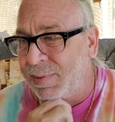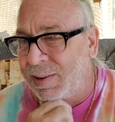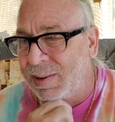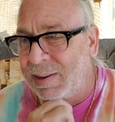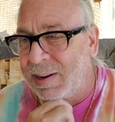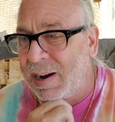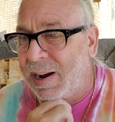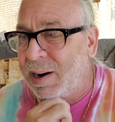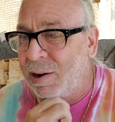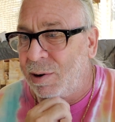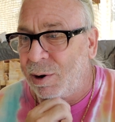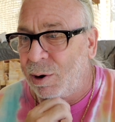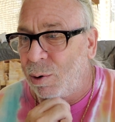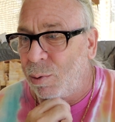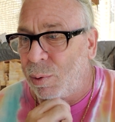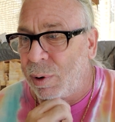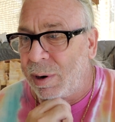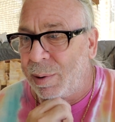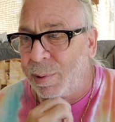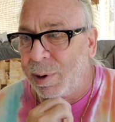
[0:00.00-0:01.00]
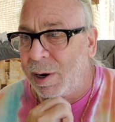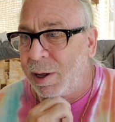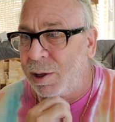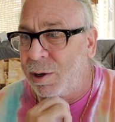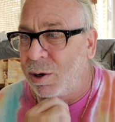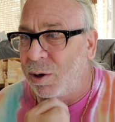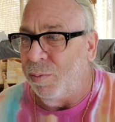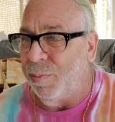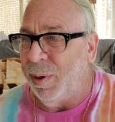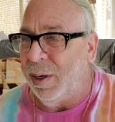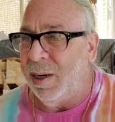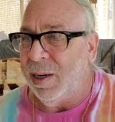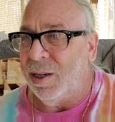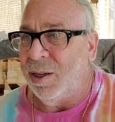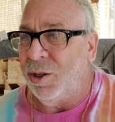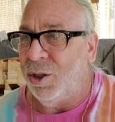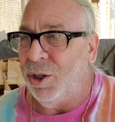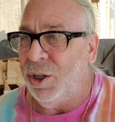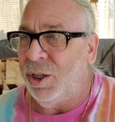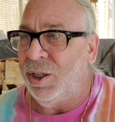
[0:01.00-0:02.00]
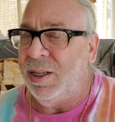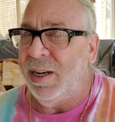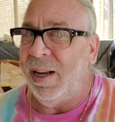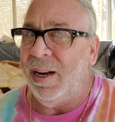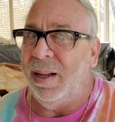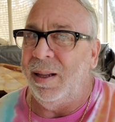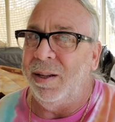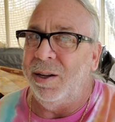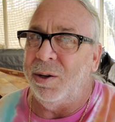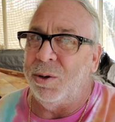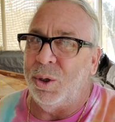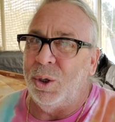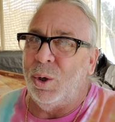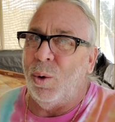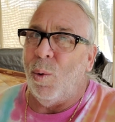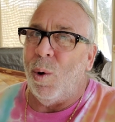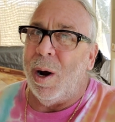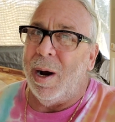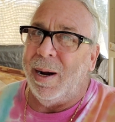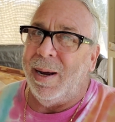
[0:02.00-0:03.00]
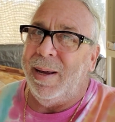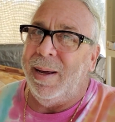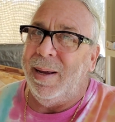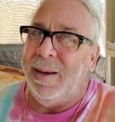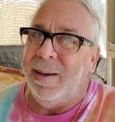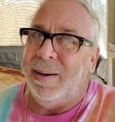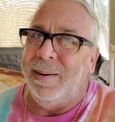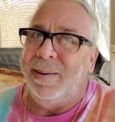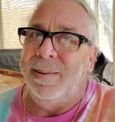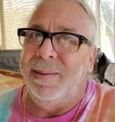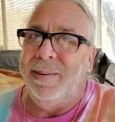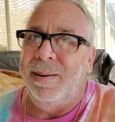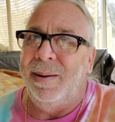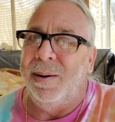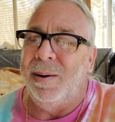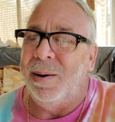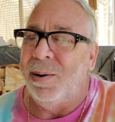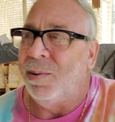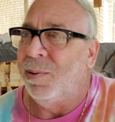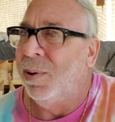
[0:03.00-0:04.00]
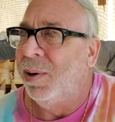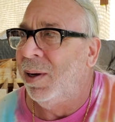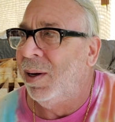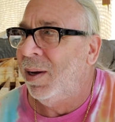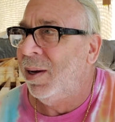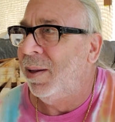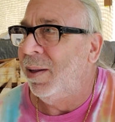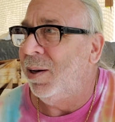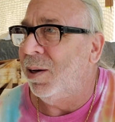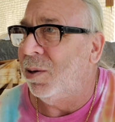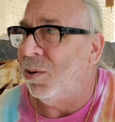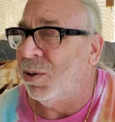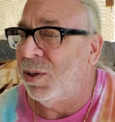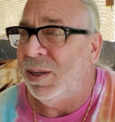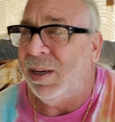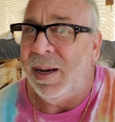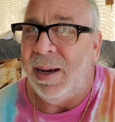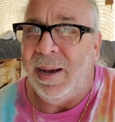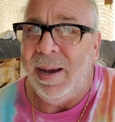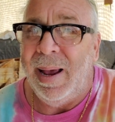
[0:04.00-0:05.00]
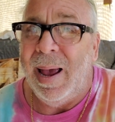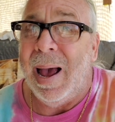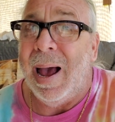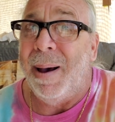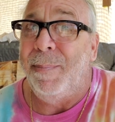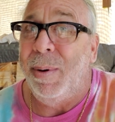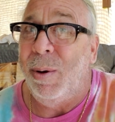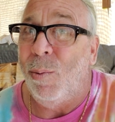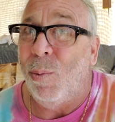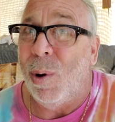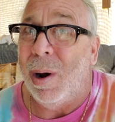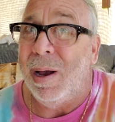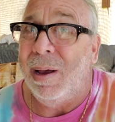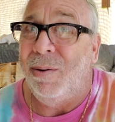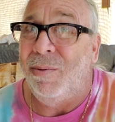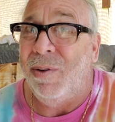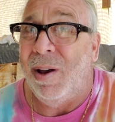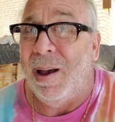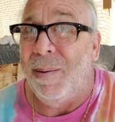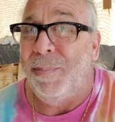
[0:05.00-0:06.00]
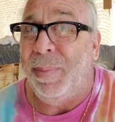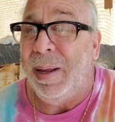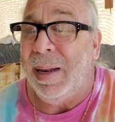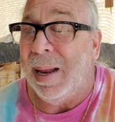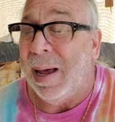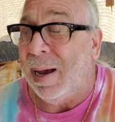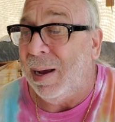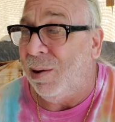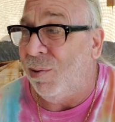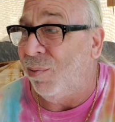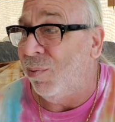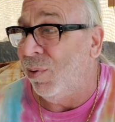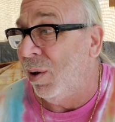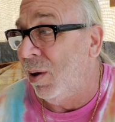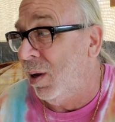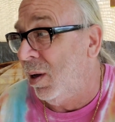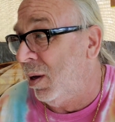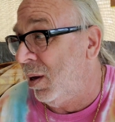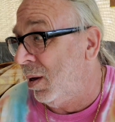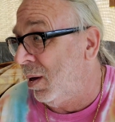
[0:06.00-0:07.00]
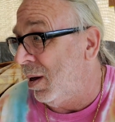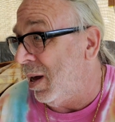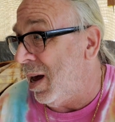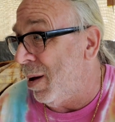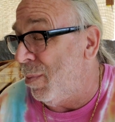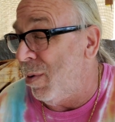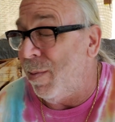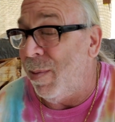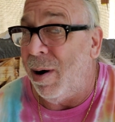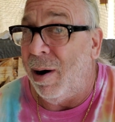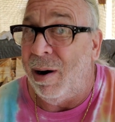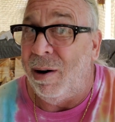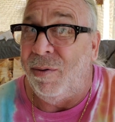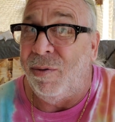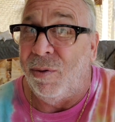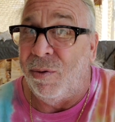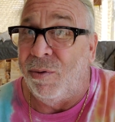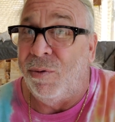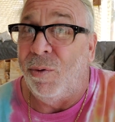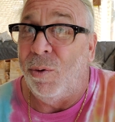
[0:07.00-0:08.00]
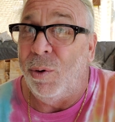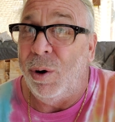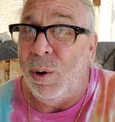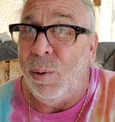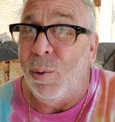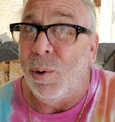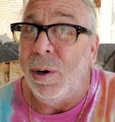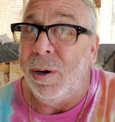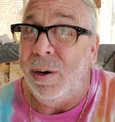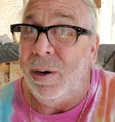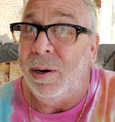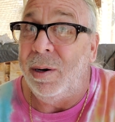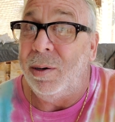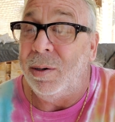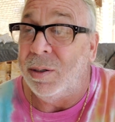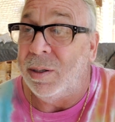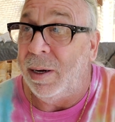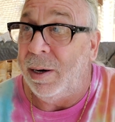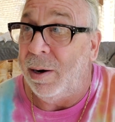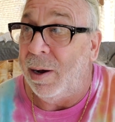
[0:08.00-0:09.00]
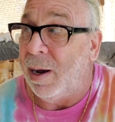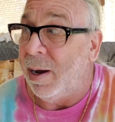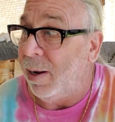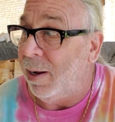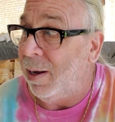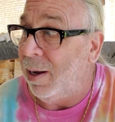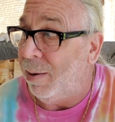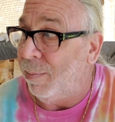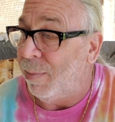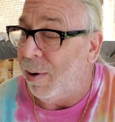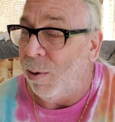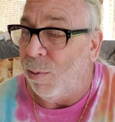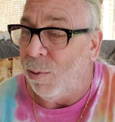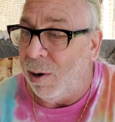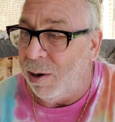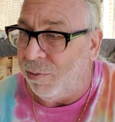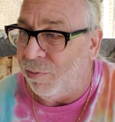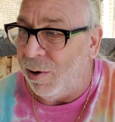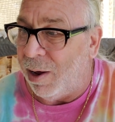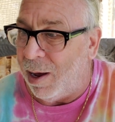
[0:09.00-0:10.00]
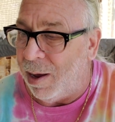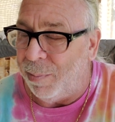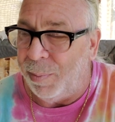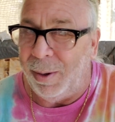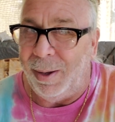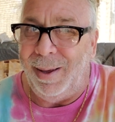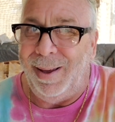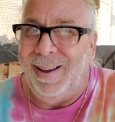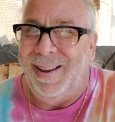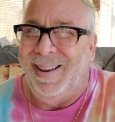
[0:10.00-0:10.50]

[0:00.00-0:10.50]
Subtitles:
I don't know what I'm going to do because she's getting a little squawky, and the old saying, happy wife, happy life. I've been married for 41 years. I know how to keep my wife happy.